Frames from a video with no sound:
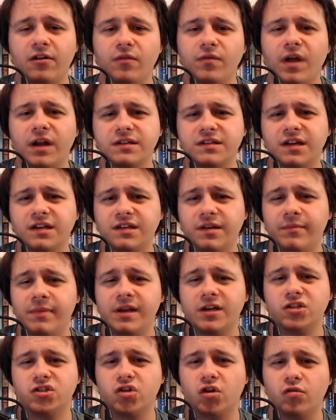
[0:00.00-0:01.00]
not to
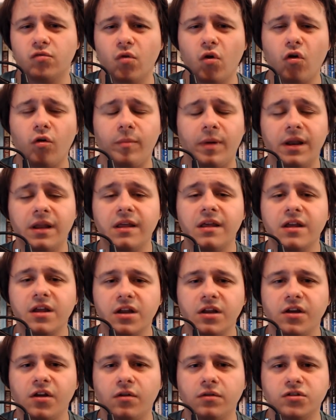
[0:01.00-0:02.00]
diminish her role, but,
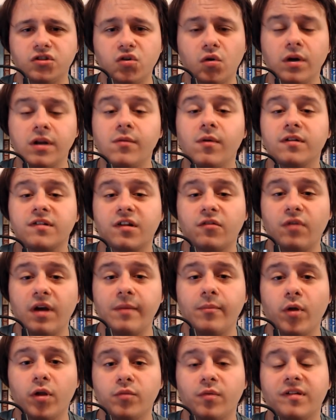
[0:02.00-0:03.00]
Jody
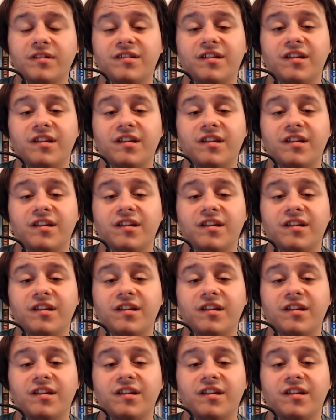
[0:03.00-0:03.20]
Wilson-Raybould was the